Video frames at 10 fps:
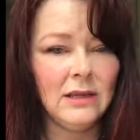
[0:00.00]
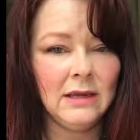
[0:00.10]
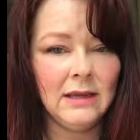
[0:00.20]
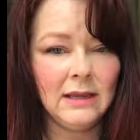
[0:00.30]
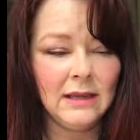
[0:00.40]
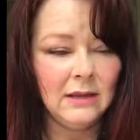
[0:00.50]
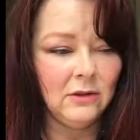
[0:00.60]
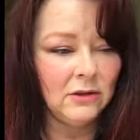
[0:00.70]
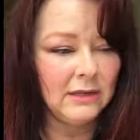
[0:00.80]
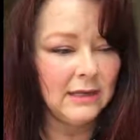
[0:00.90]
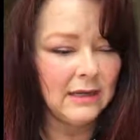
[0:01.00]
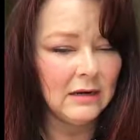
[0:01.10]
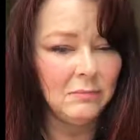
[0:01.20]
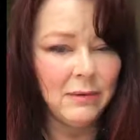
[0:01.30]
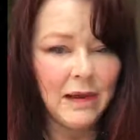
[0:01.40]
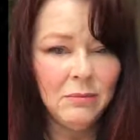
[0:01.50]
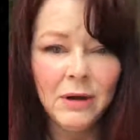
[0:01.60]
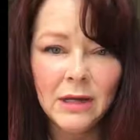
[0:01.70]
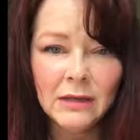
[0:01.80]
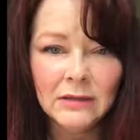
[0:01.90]
and I learned that it had a
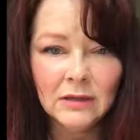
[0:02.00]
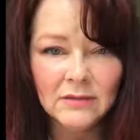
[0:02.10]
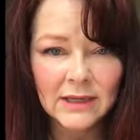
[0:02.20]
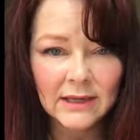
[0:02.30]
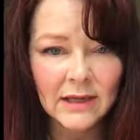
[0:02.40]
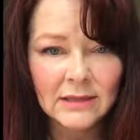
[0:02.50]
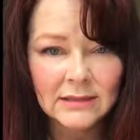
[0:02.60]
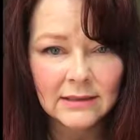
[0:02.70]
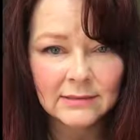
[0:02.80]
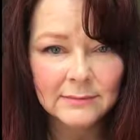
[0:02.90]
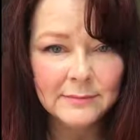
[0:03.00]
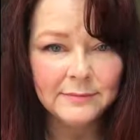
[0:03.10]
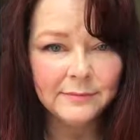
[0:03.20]
byproduct of dioxin.